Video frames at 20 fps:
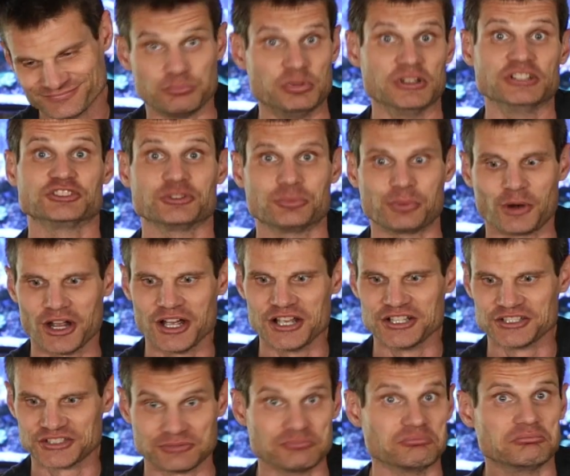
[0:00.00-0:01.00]
big
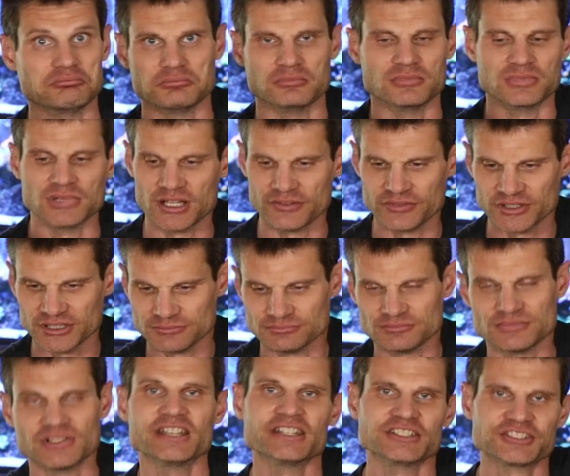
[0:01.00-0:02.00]
surprise, love it,
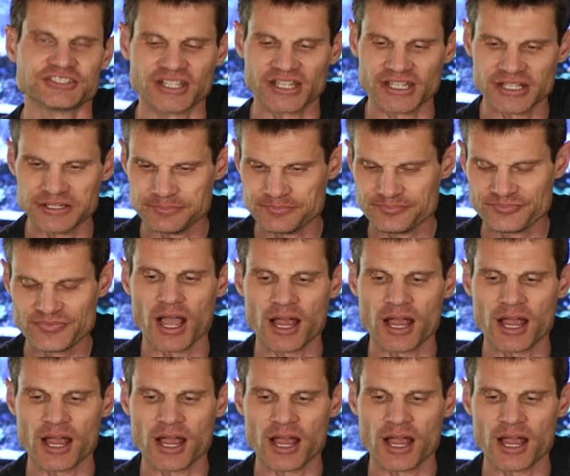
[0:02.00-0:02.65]
it stayed.